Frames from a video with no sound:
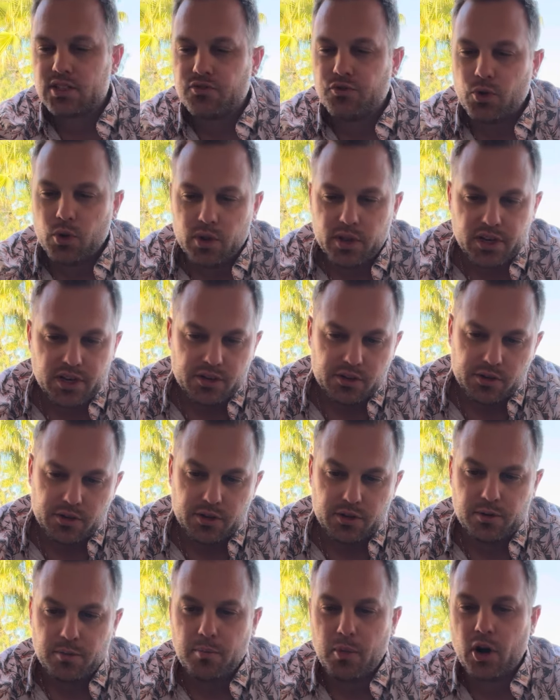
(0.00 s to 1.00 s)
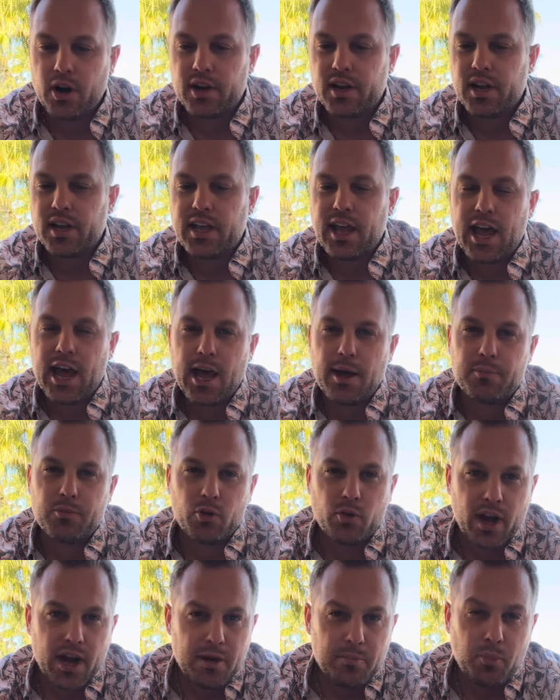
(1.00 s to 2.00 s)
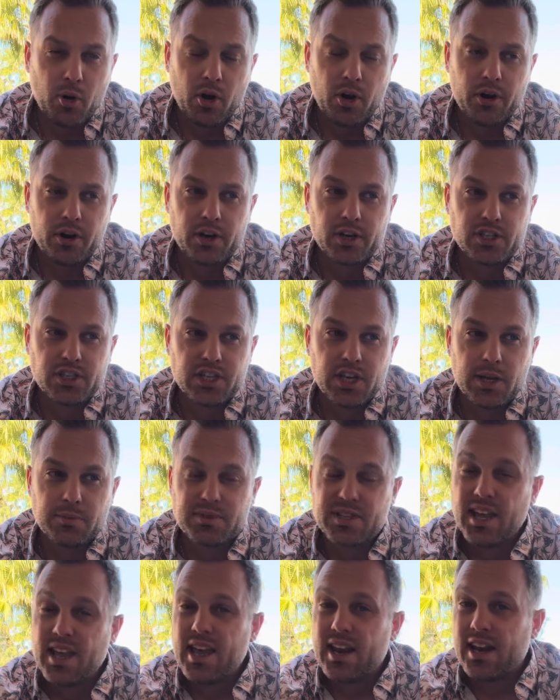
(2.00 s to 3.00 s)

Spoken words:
fully diluted market cap, great partnerships.